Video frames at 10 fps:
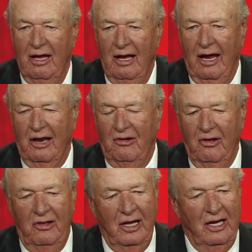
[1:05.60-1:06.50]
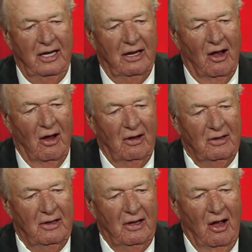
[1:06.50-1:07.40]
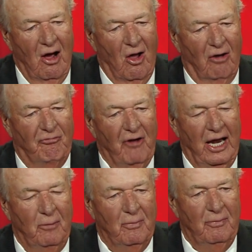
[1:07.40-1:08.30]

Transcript: into the Hall of Fame.